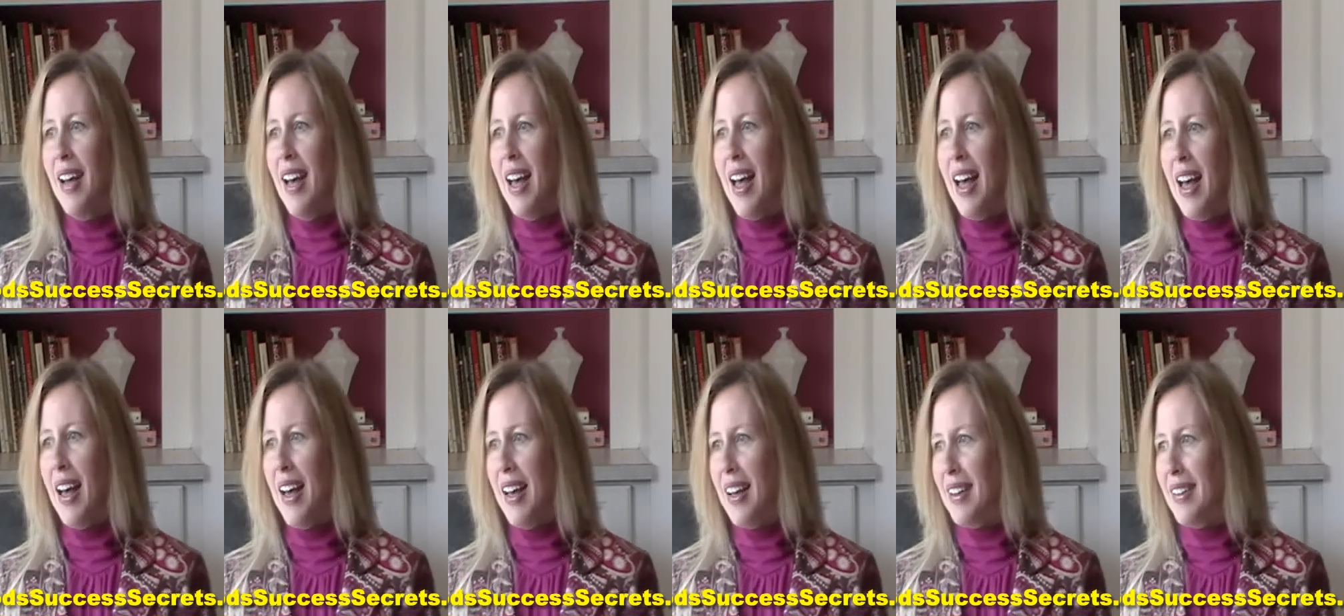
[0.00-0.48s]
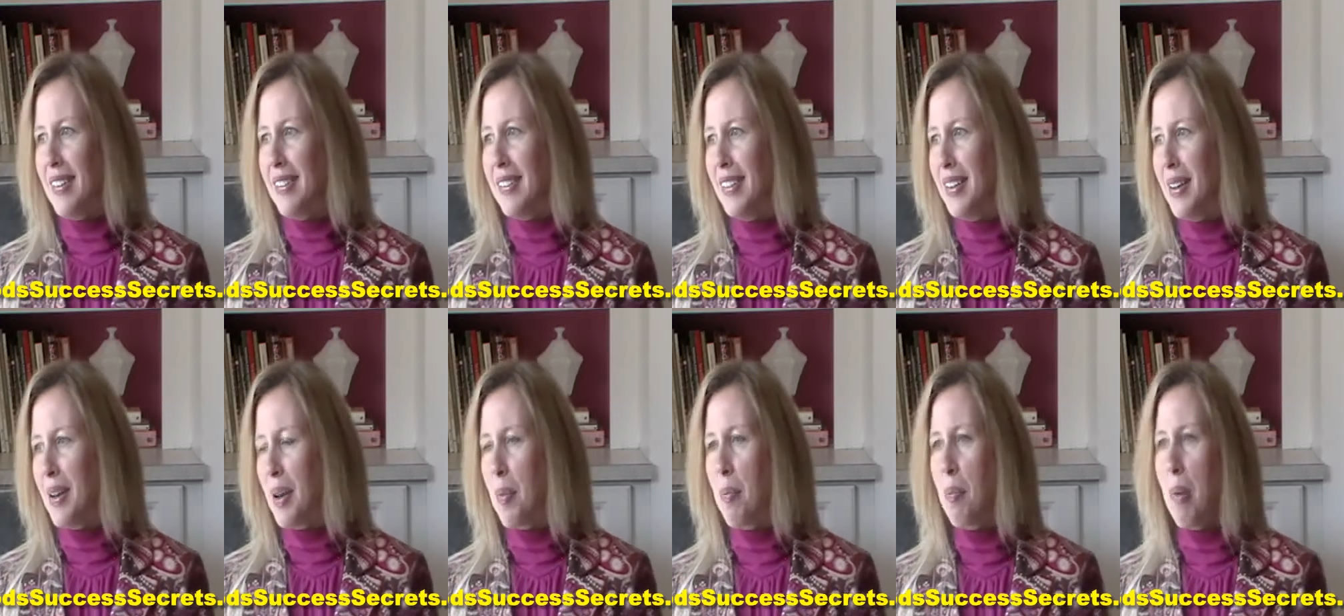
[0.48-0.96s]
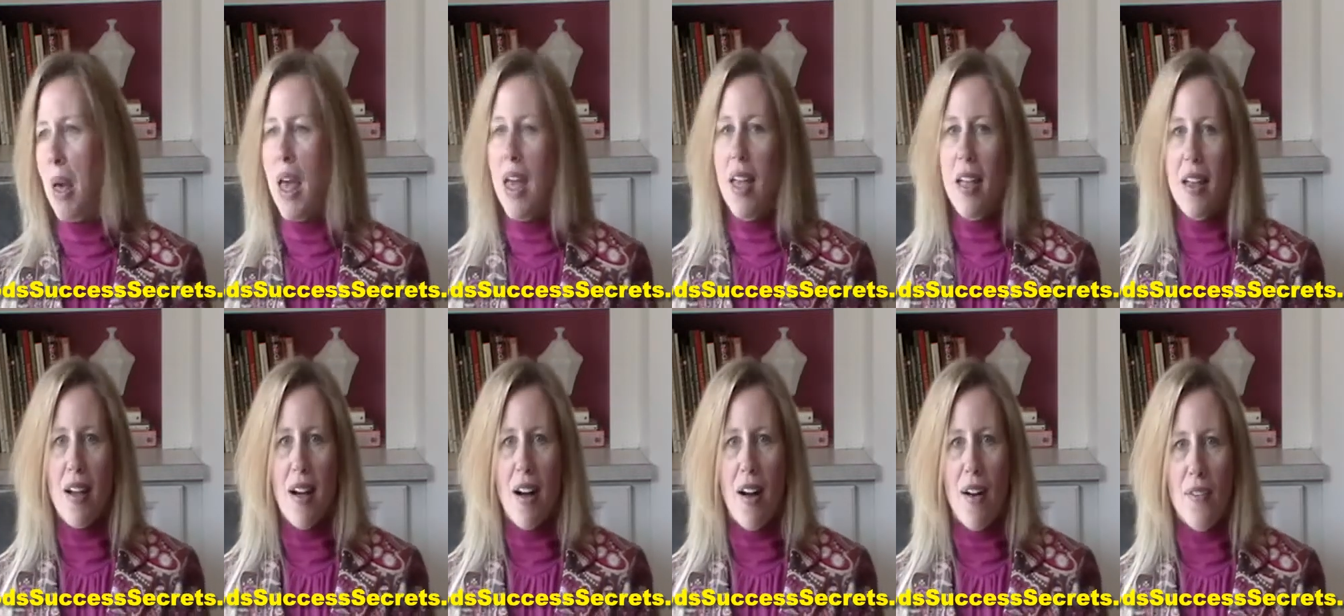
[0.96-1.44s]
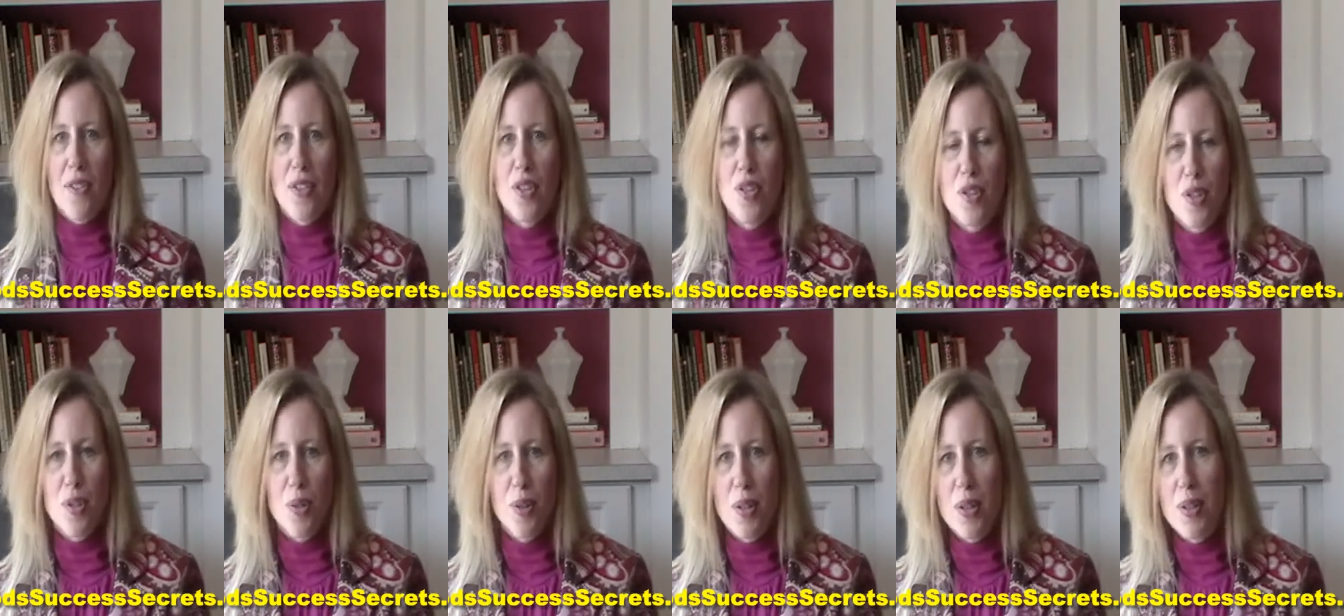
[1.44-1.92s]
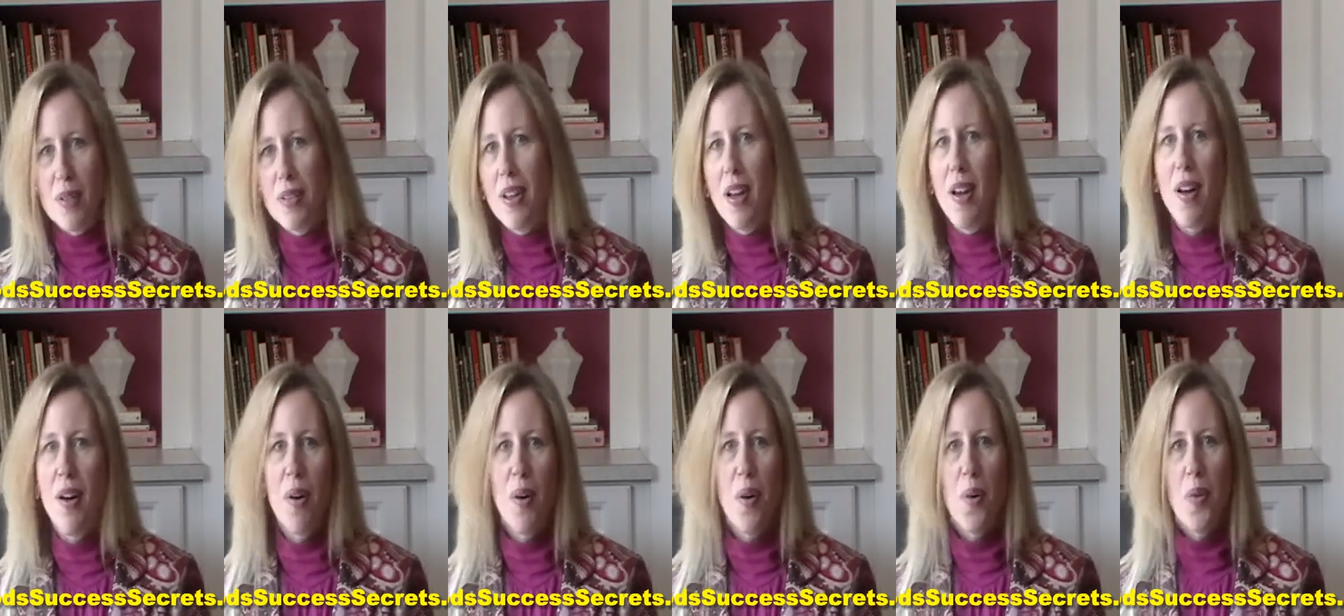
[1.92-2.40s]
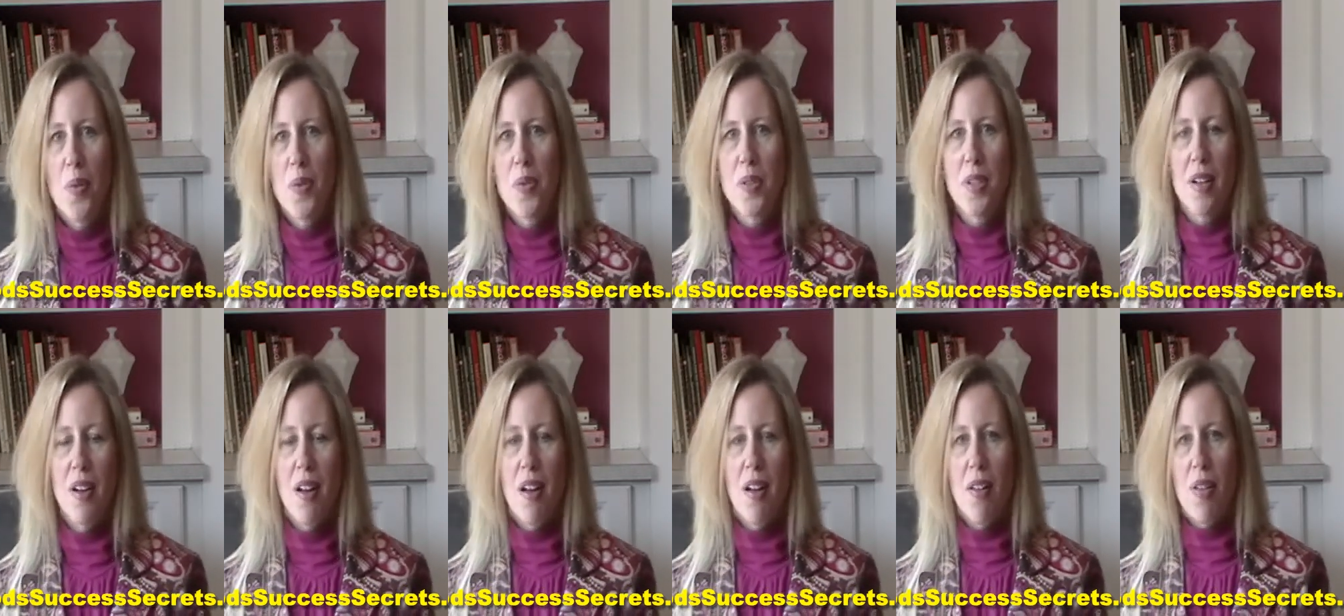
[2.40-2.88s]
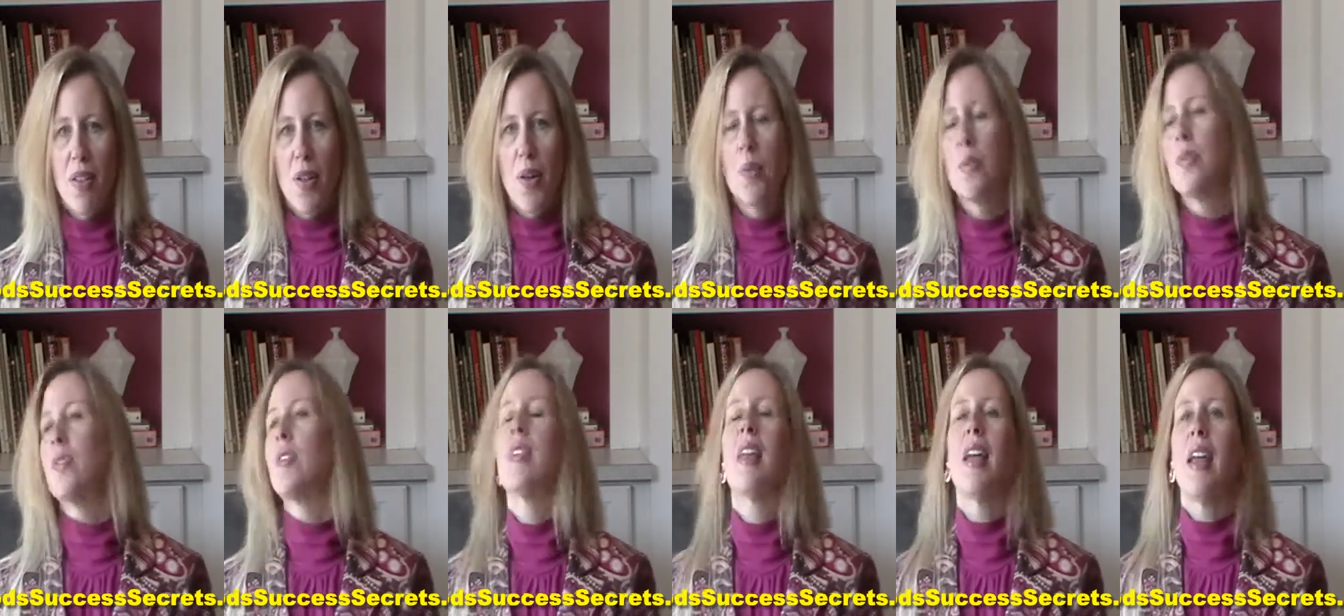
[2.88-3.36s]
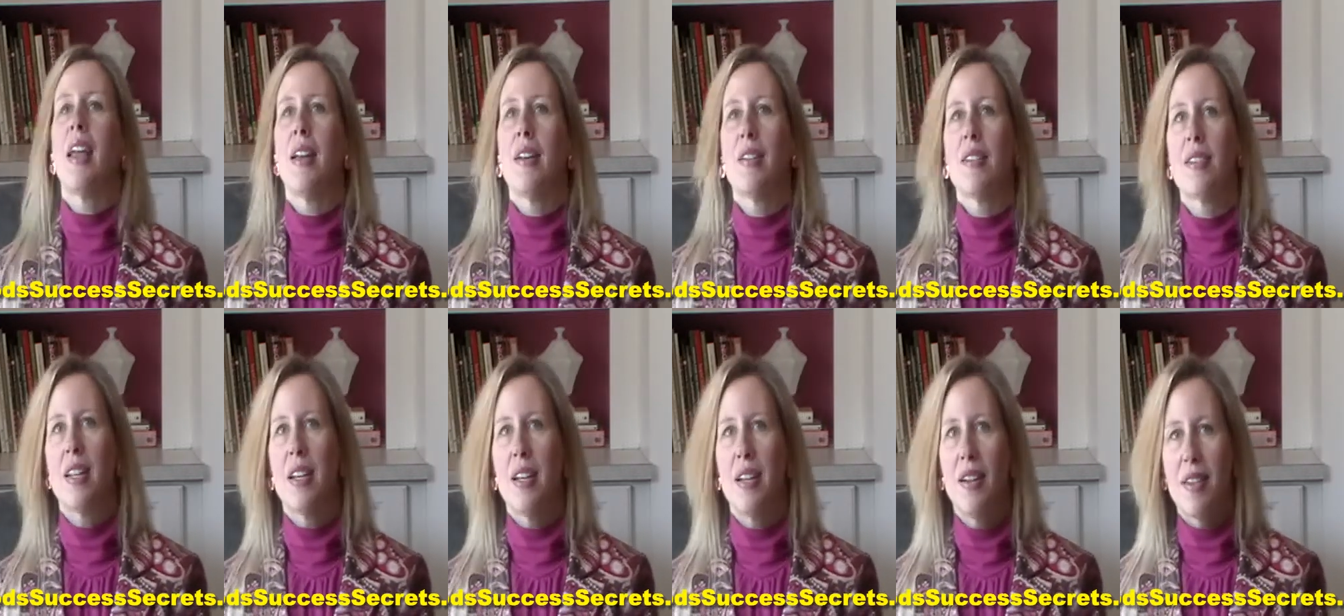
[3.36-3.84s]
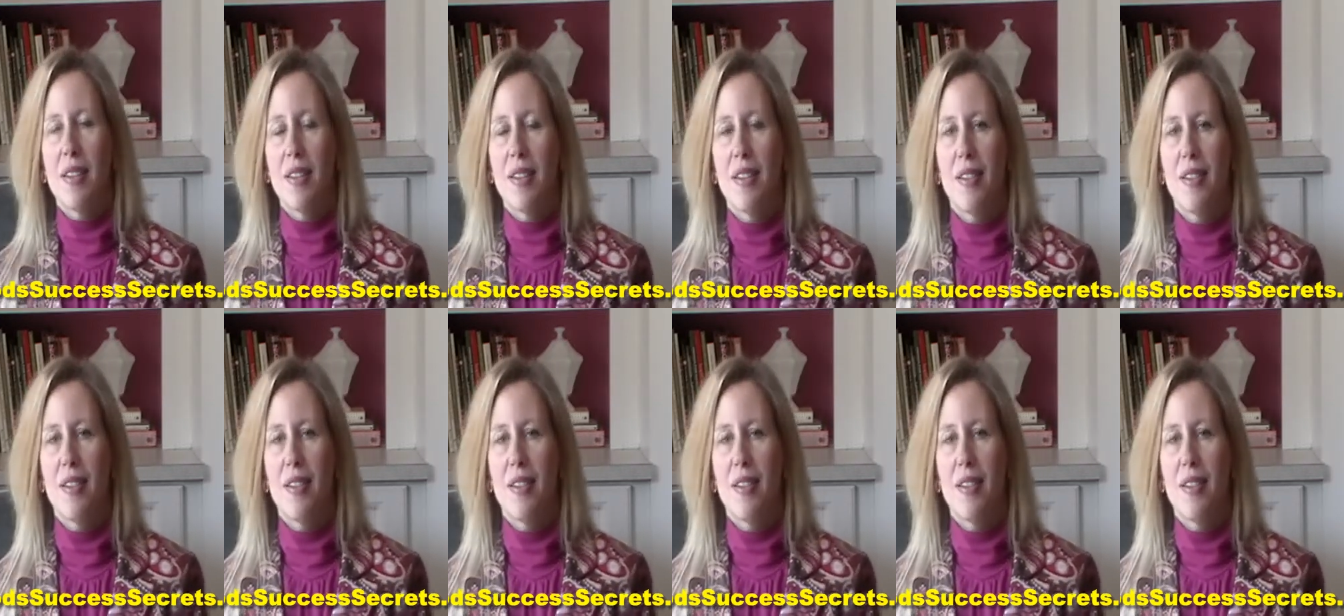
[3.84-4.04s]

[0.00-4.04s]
and paying off student loans and all those things that